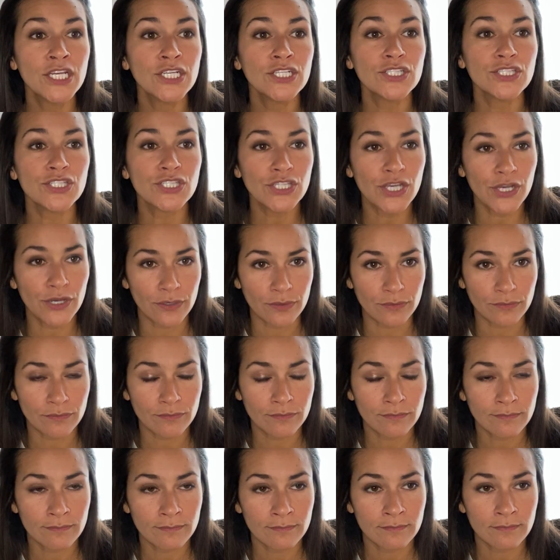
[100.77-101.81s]
So
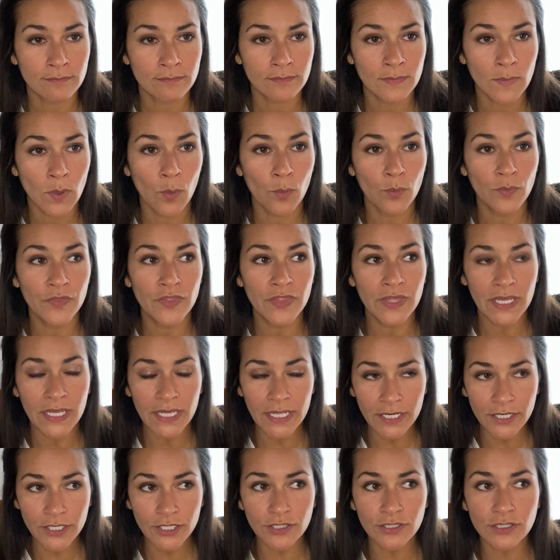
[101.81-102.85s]

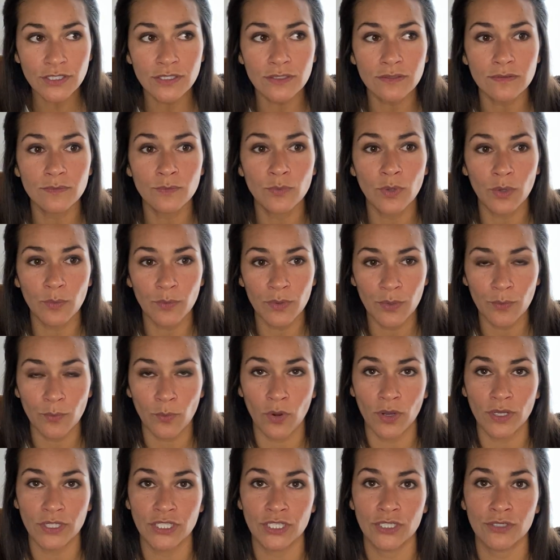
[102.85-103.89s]
here's what we
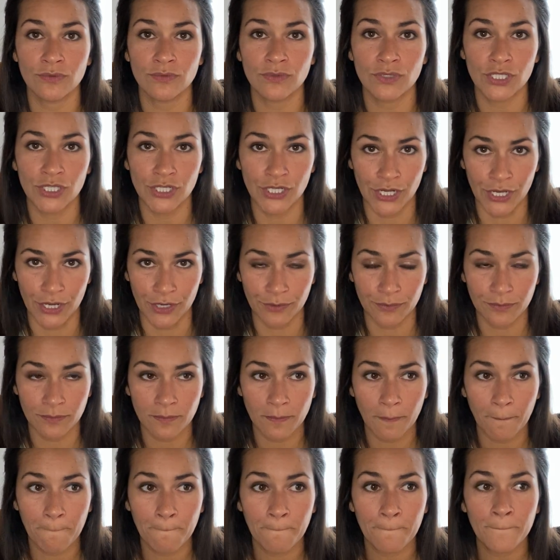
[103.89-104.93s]
want you to know.
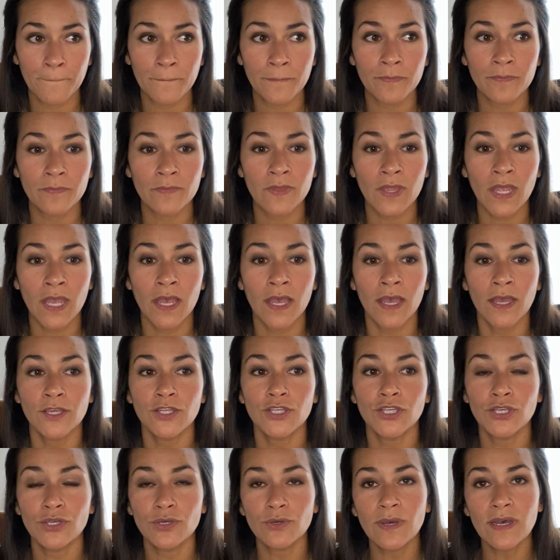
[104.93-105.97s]

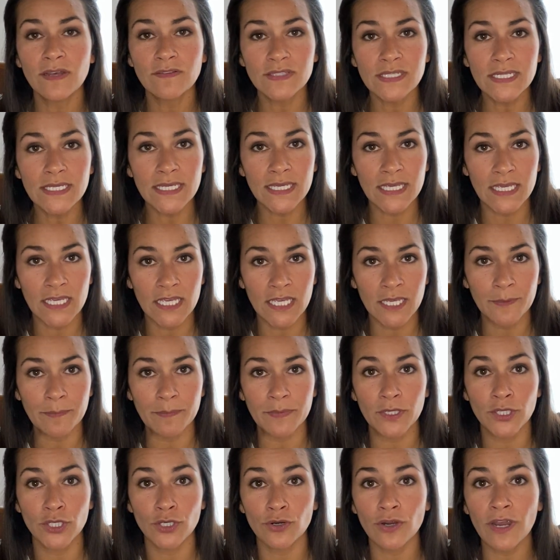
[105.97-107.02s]
You have to keep
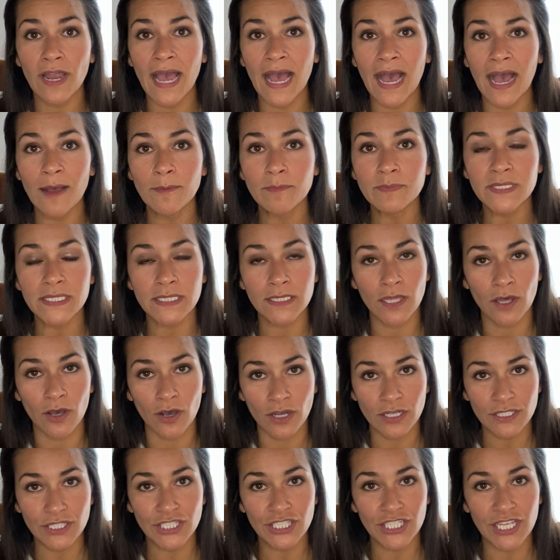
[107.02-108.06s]
your app's
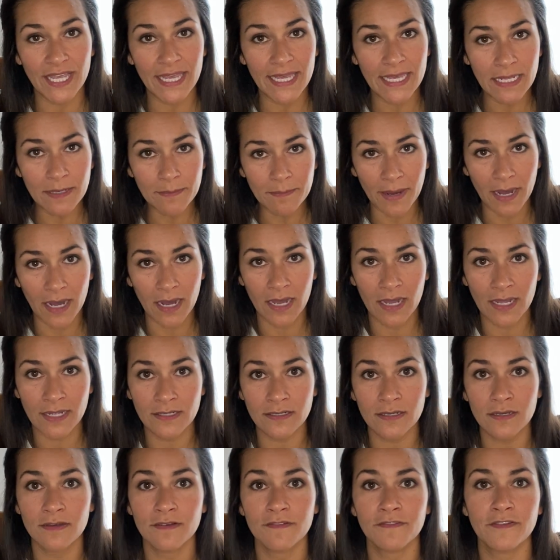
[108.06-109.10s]
launch in
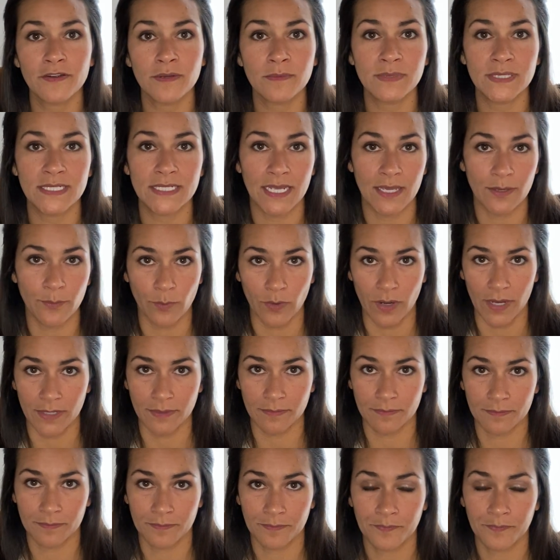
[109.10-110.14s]
mind from day one.